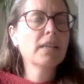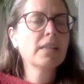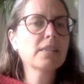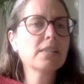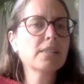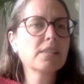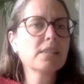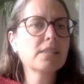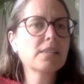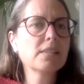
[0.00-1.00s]

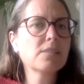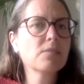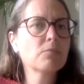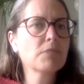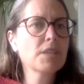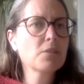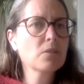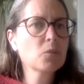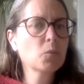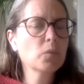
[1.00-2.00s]
is
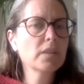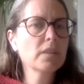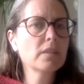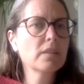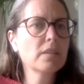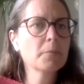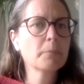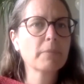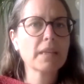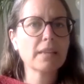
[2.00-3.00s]
riddled with
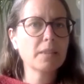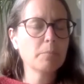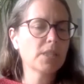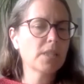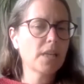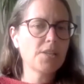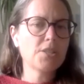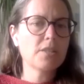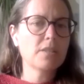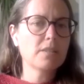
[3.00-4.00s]

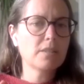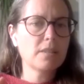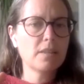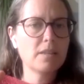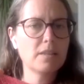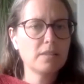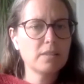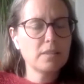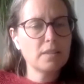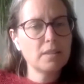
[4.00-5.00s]
limitations
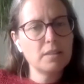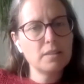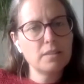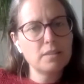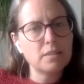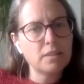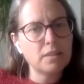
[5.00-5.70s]
and